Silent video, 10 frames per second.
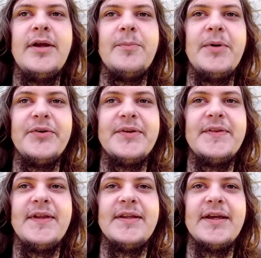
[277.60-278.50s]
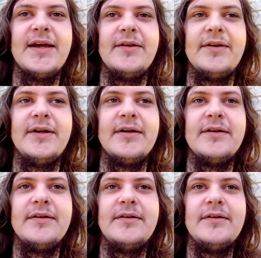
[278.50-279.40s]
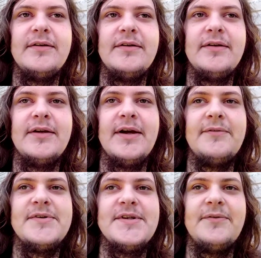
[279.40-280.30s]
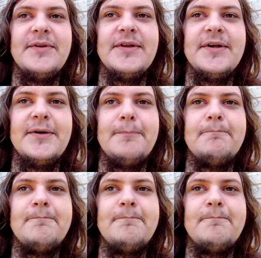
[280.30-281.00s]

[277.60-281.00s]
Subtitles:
built-in thing that kind of like covers everything.